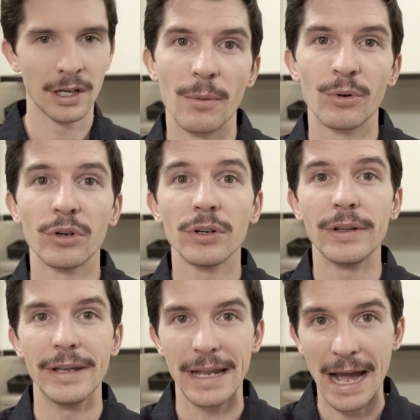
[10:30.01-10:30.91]
Number
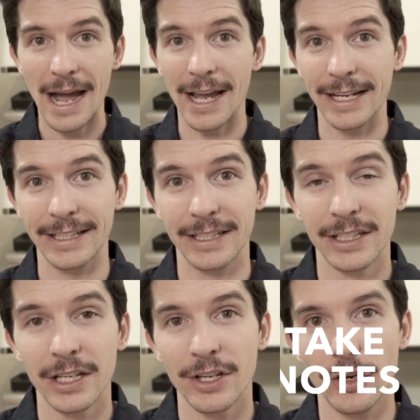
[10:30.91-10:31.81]
nine,
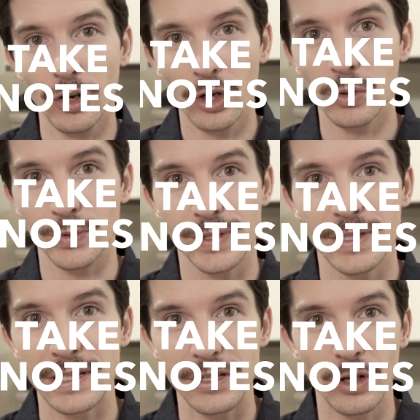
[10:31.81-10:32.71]
notes.